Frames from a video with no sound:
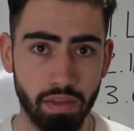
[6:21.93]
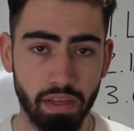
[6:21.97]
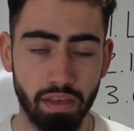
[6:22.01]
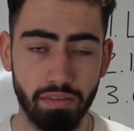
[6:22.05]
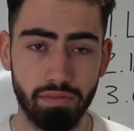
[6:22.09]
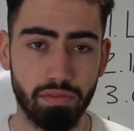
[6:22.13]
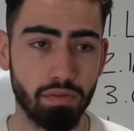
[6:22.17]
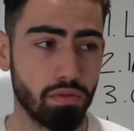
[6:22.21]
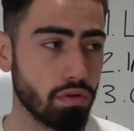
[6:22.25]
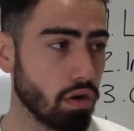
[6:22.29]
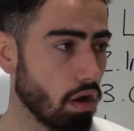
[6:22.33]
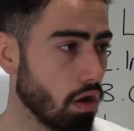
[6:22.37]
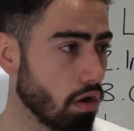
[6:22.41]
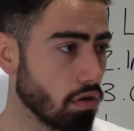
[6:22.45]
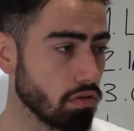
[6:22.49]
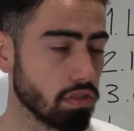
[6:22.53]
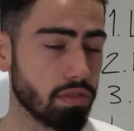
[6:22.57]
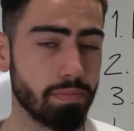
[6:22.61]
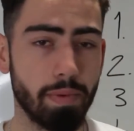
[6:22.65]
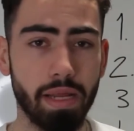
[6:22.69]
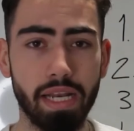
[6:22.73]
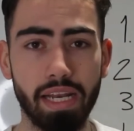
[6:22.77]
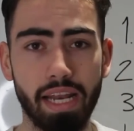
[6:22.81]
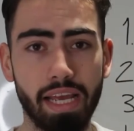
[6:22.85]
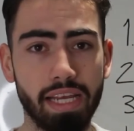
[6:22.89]
If you can't
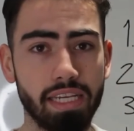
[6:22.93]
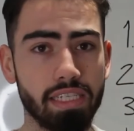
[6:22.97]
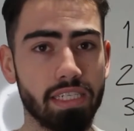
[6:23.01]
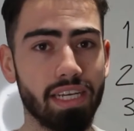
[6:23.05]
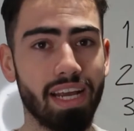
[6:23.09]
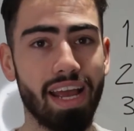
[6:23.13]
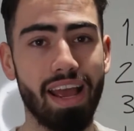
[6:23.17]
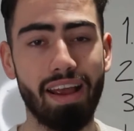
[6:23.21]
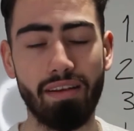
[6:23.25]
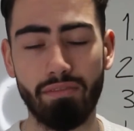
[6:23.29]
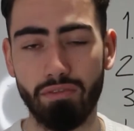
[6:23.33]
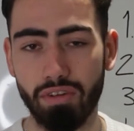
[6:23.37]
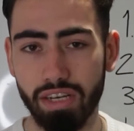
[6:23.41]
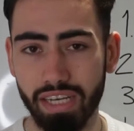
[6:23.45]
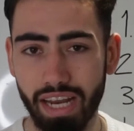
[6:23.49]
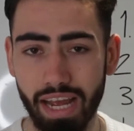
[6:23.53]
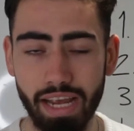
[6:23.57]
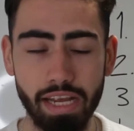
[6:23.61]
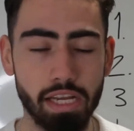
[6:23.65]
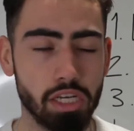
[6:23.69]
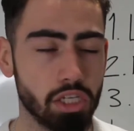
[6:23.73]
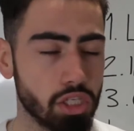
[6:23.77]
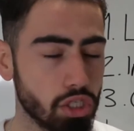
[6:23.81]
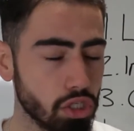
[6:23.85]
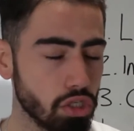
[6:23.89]
spend nature every
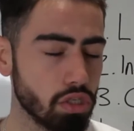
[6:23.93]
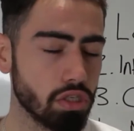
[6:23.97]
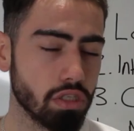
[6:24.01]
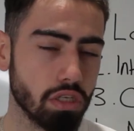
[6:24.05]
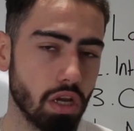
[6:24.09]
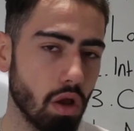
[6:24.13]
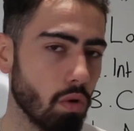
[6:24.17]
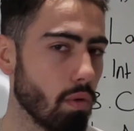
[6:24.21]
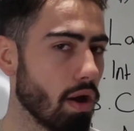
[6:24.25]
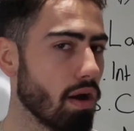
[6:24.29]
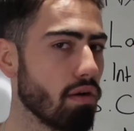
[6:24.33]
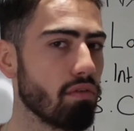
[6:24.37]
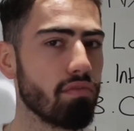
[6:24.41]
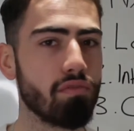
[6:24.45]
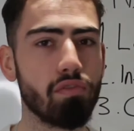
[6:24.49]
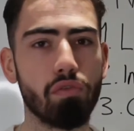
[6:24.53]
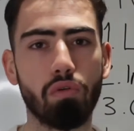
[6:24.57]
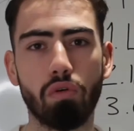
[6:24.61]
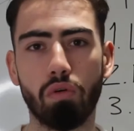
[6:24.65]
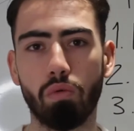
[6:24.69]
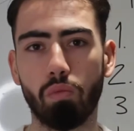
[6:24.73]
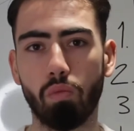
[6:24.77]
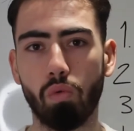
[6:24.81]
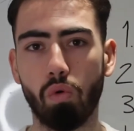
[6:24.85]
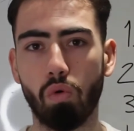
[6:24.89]
day, just go out for
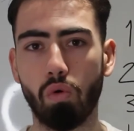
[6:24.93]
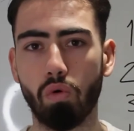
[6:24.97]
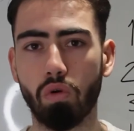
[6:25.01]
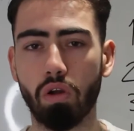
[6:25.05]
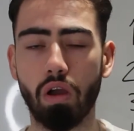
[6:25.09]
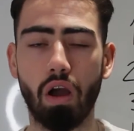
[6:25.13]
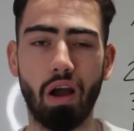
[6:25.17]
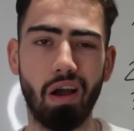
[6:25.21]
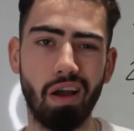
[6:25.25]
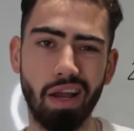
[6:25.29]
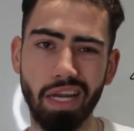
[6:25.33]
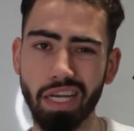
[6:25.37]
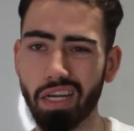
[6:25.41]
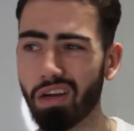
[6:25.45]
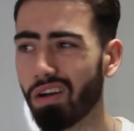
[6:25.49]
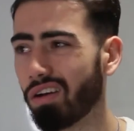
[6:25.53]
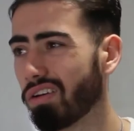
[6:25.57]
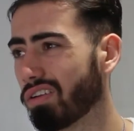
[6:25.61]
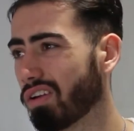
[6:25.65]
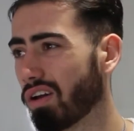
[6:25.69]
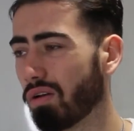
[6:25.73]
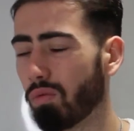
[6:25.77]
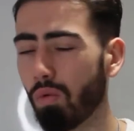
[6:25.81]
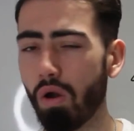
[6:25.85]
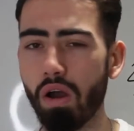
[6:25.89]
a walk. I
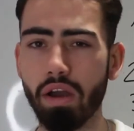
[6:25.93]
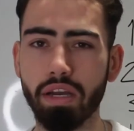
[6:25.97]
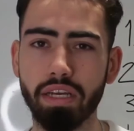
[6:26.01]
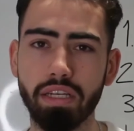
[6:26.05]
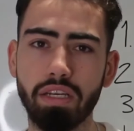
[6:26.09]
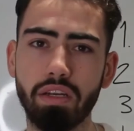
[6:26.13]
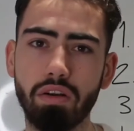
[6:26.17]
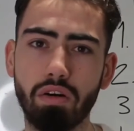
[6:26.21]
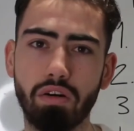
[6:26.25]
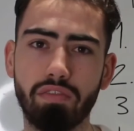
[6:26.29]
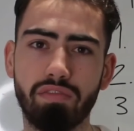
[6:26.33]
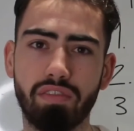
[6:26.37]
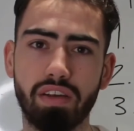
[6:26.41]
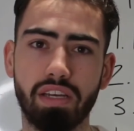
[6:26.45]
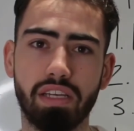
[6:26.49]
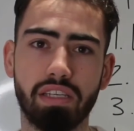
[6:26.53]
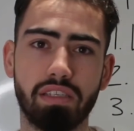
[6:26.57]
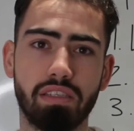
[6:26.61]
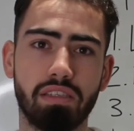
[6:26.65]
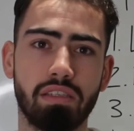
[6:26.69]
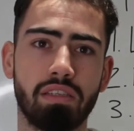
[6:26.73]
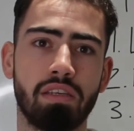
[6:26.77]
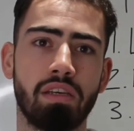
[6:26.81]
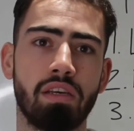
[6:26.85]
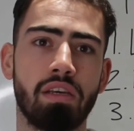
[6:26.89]
can't, I work in an
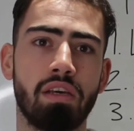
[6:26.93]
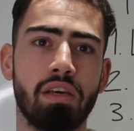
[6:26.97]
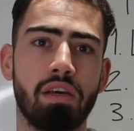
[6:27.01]
office.